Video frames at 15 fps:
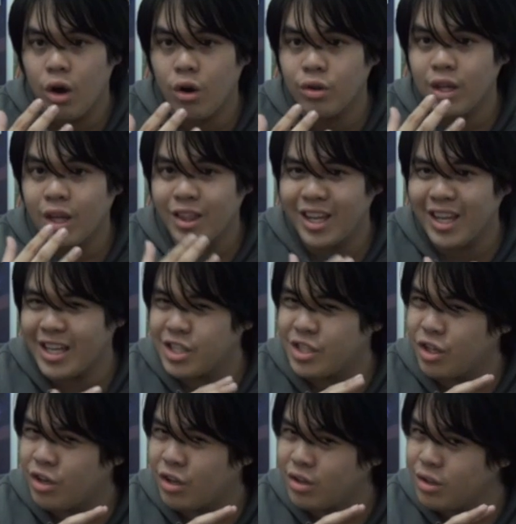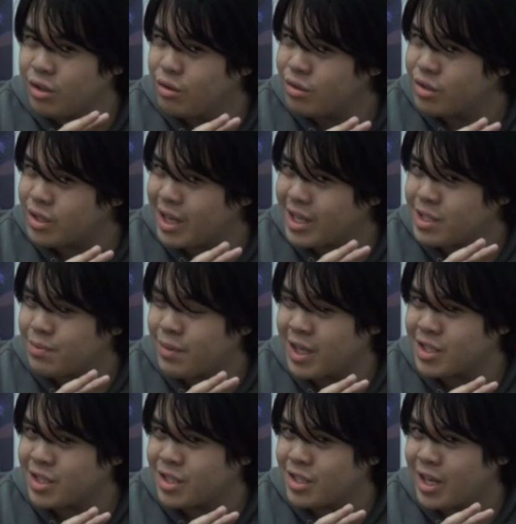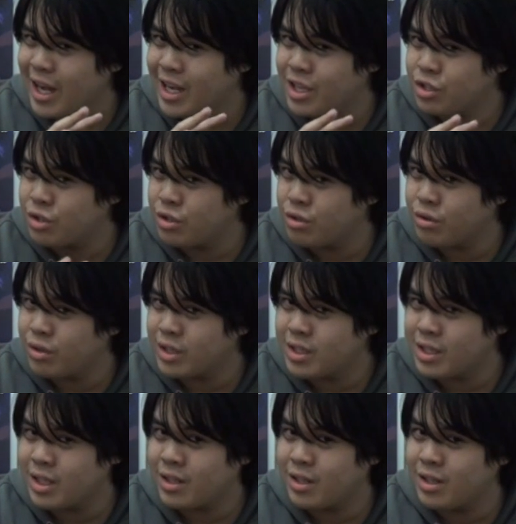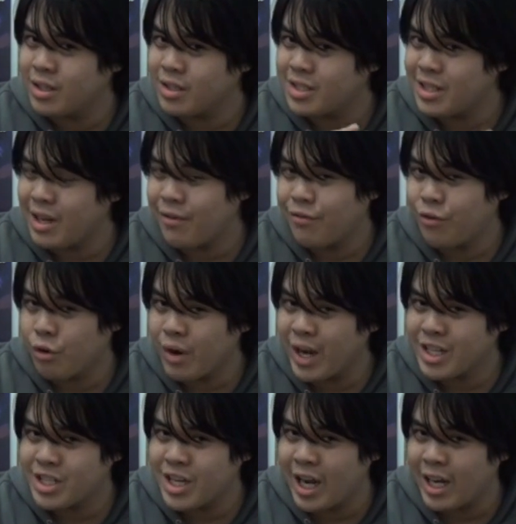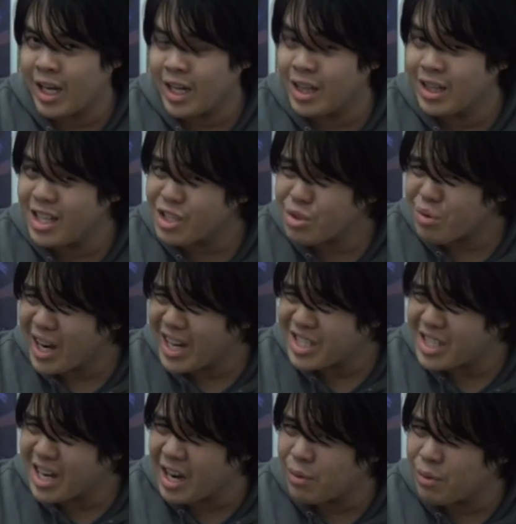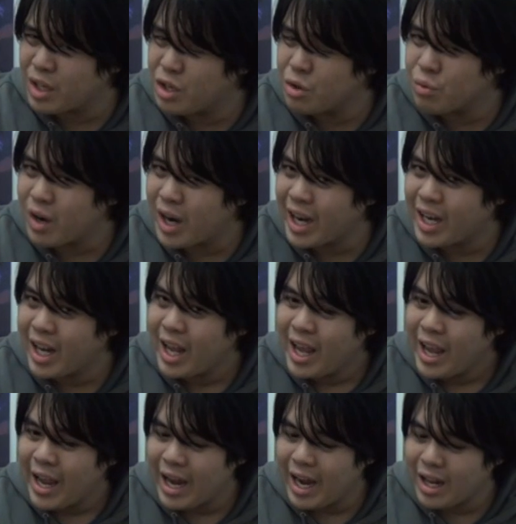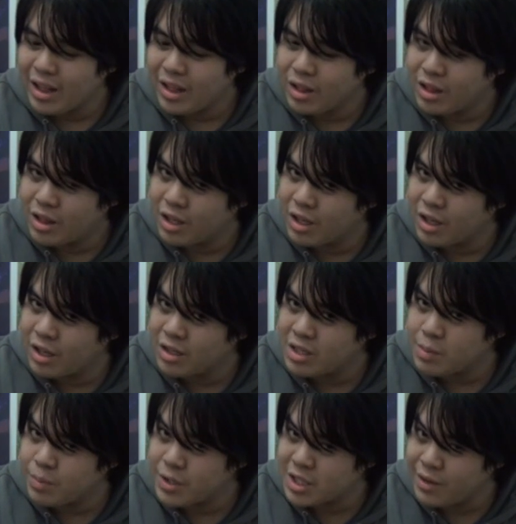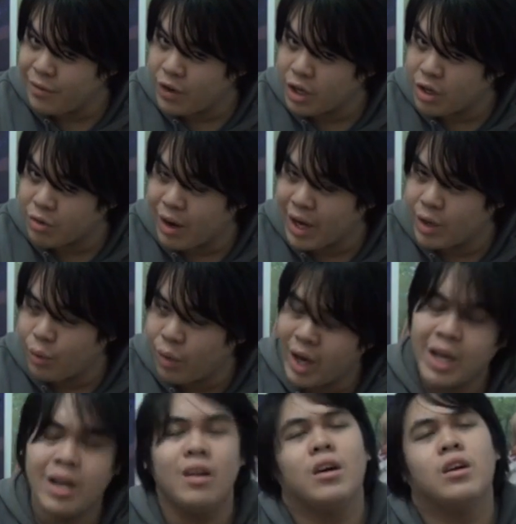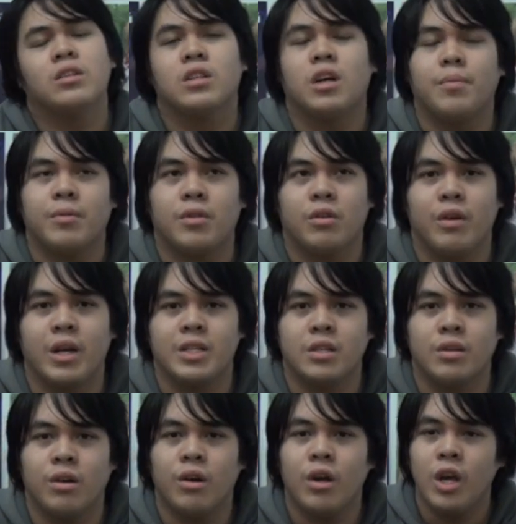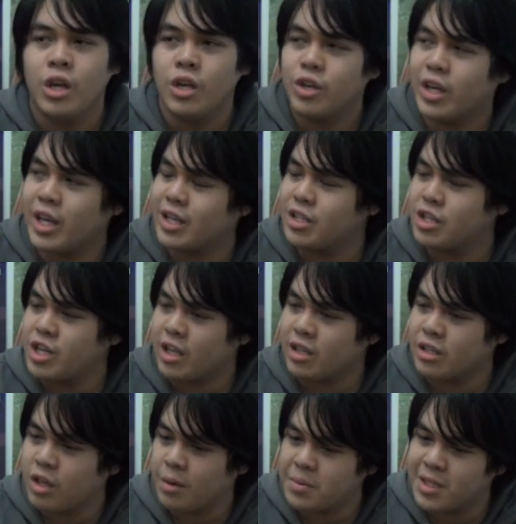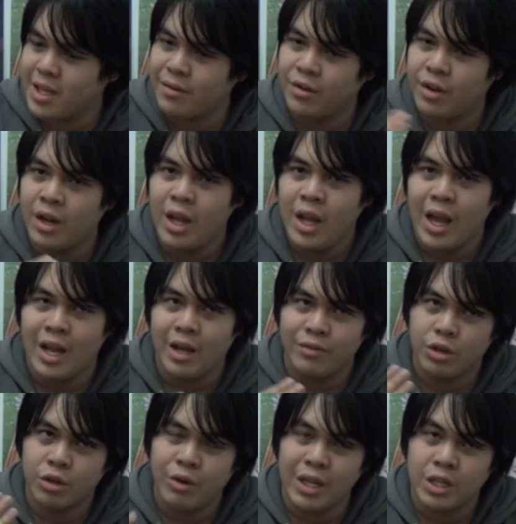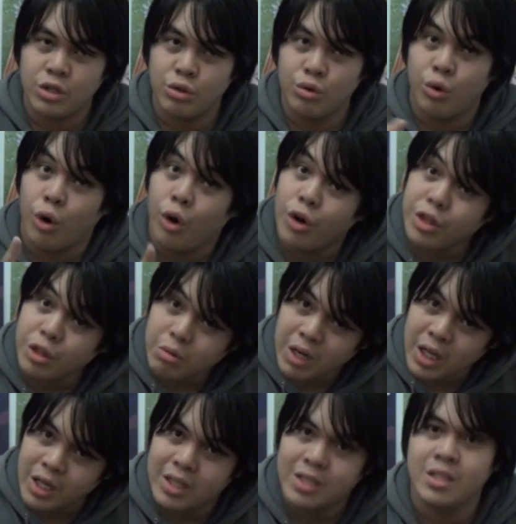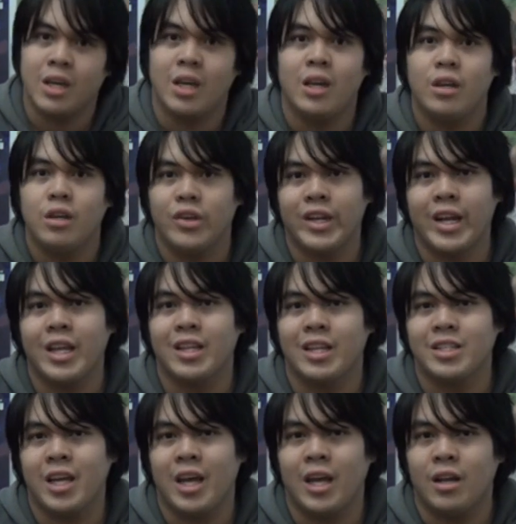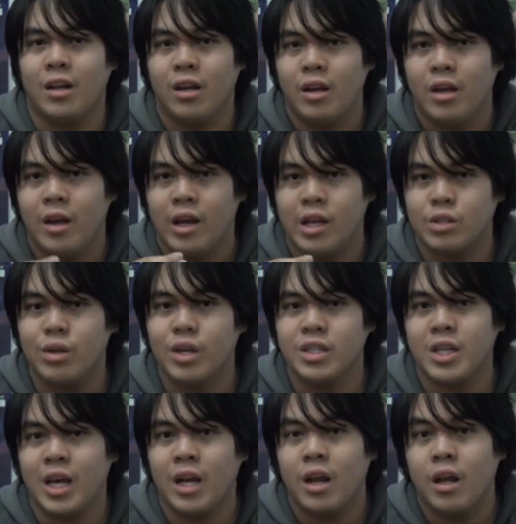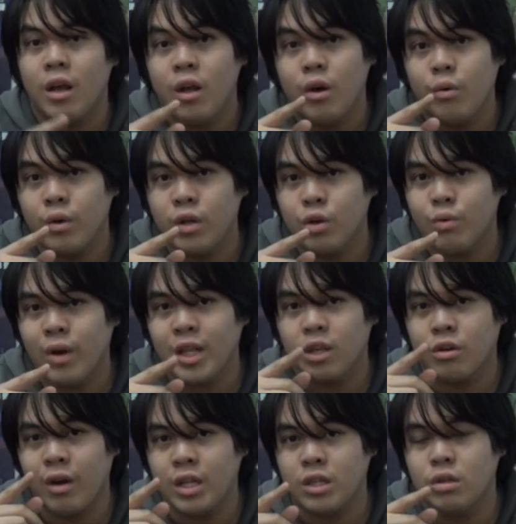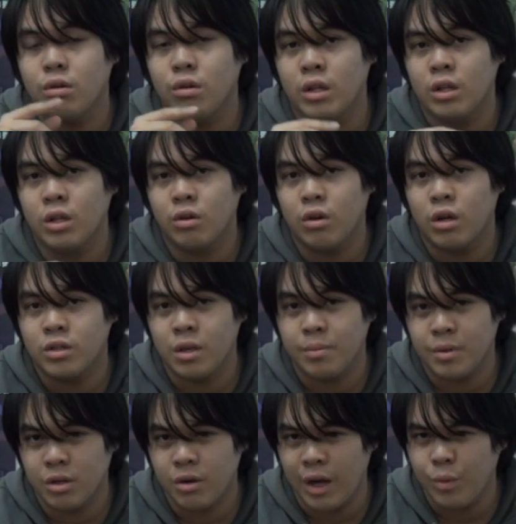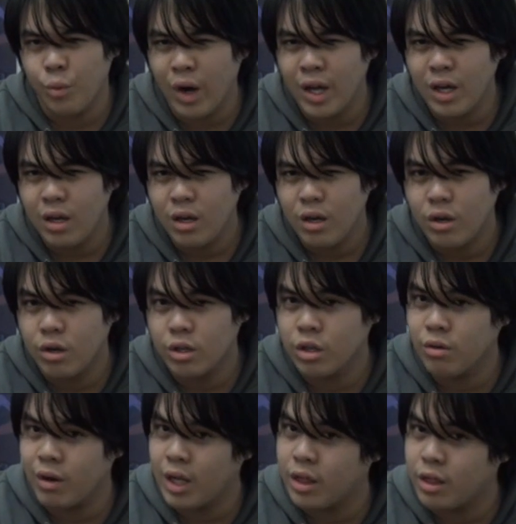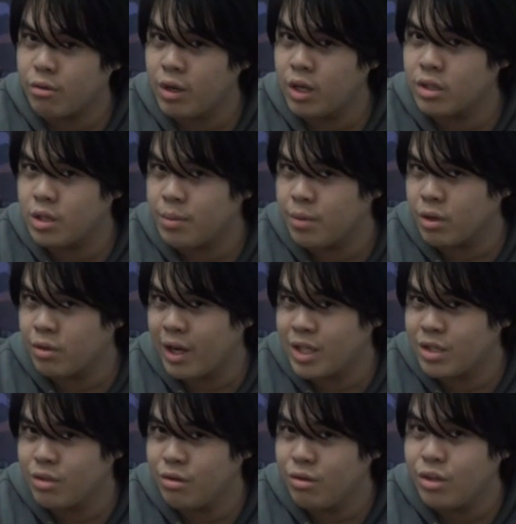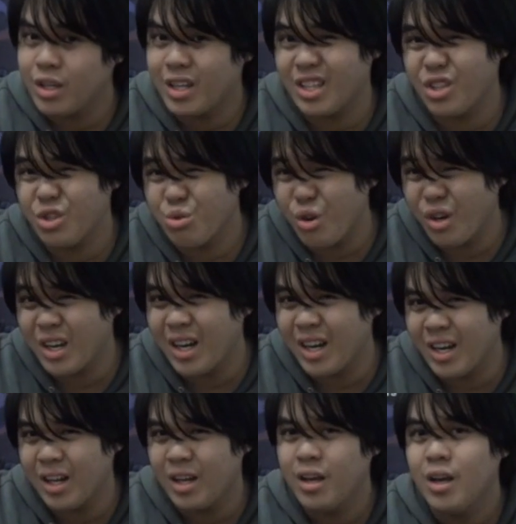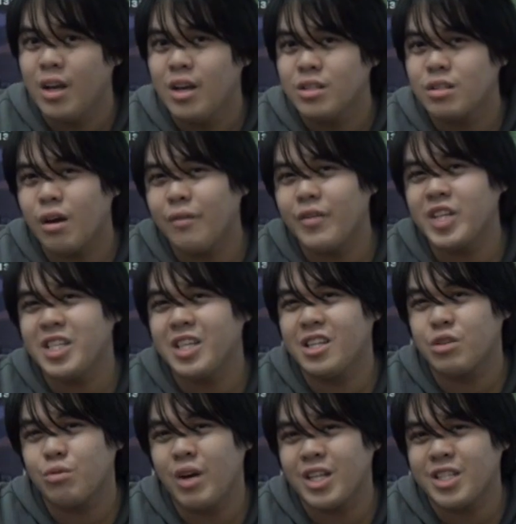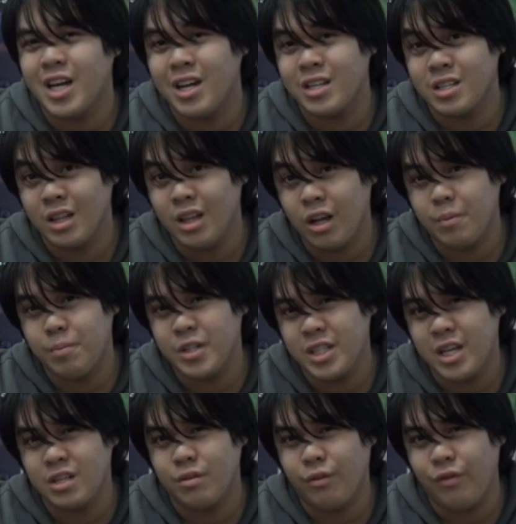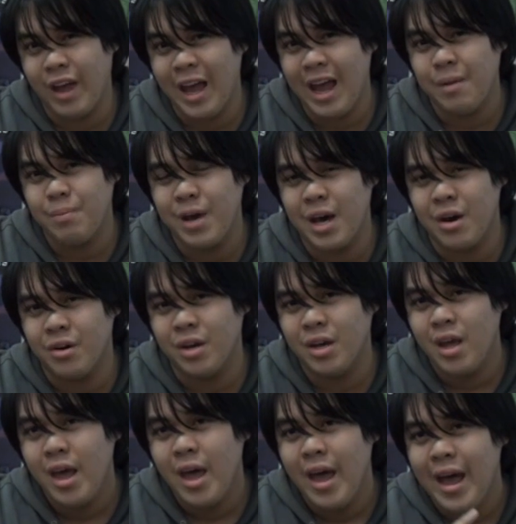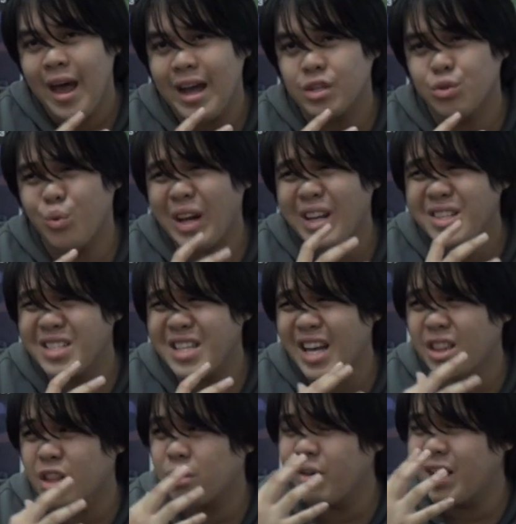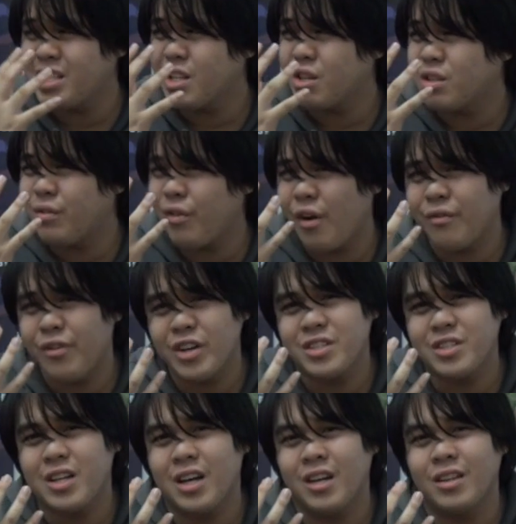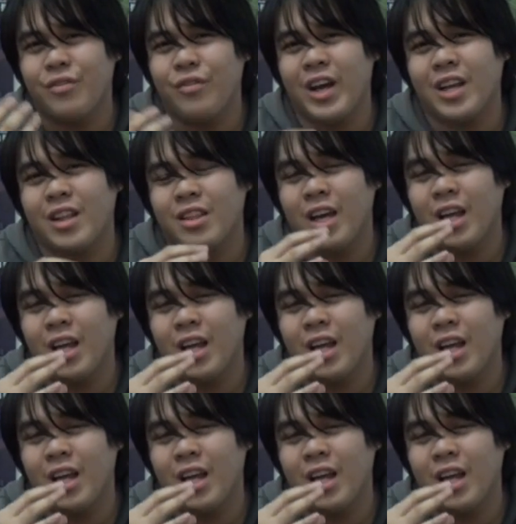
Only thing is you don't lose as much as you do in the set 4 ride chain. In this ride chain, when you ride the specific grade 1 on top of the grade 0, you get to check the top 7, and if the grade 2 or 3 is there, you can add that to hand. As well as that, when you ride the grade 2 on top of the grade 1, or the grade 3 on top of the grade 2, you get the draw card. So obviously this ride chain has a lot of potential for hand power. As well as that, the grade 0 is very versatile in the fact